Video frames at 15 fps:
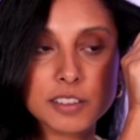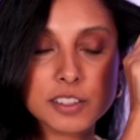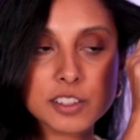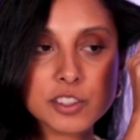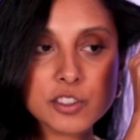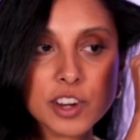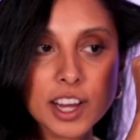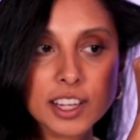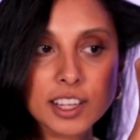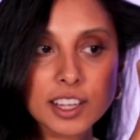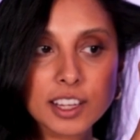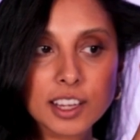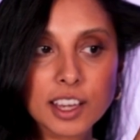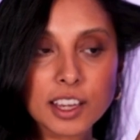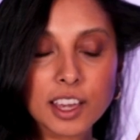
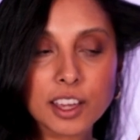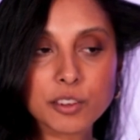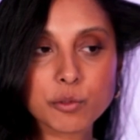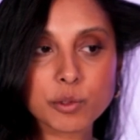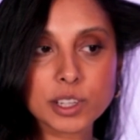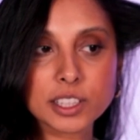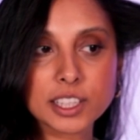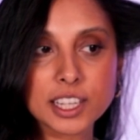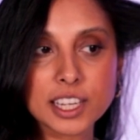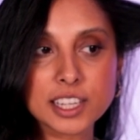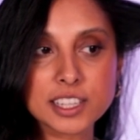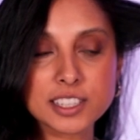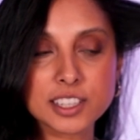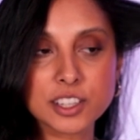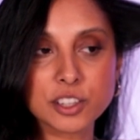straightening, again, really
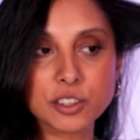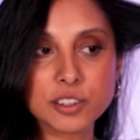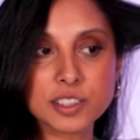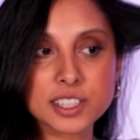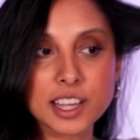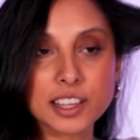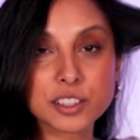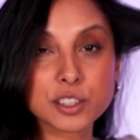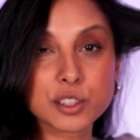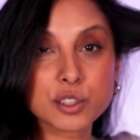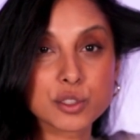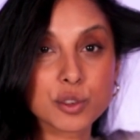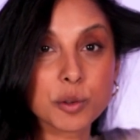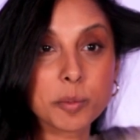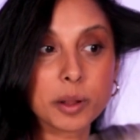easy to use and
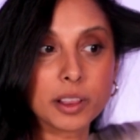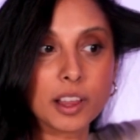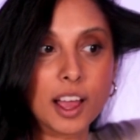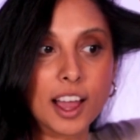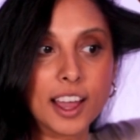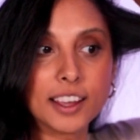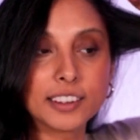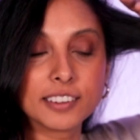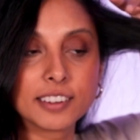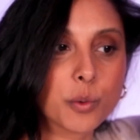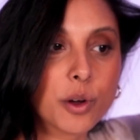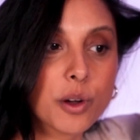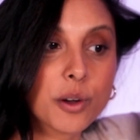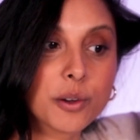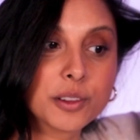super light.
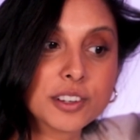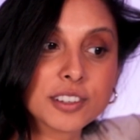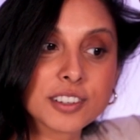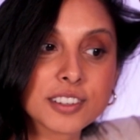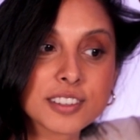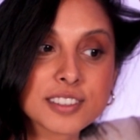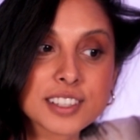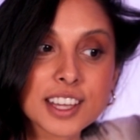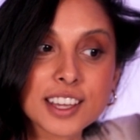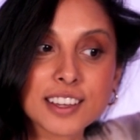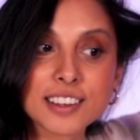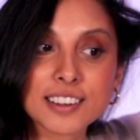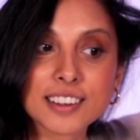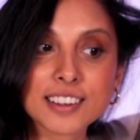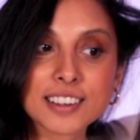Whoa, look, see?
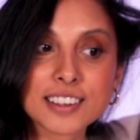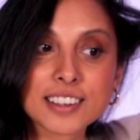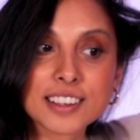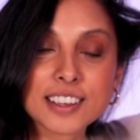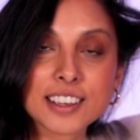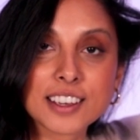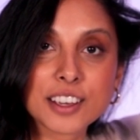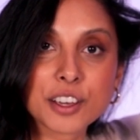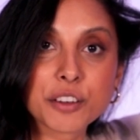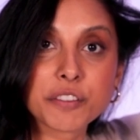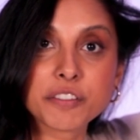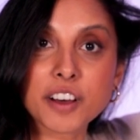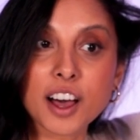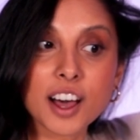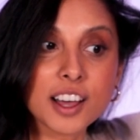That's nice.
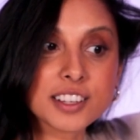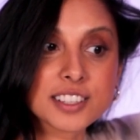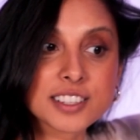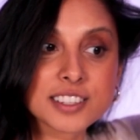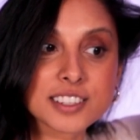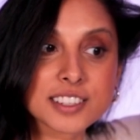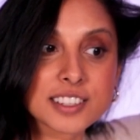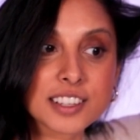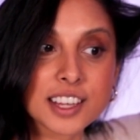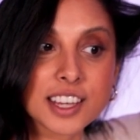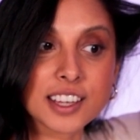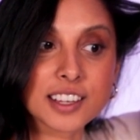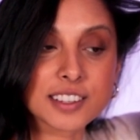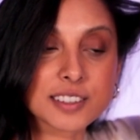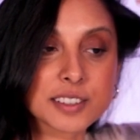Fast, sleek,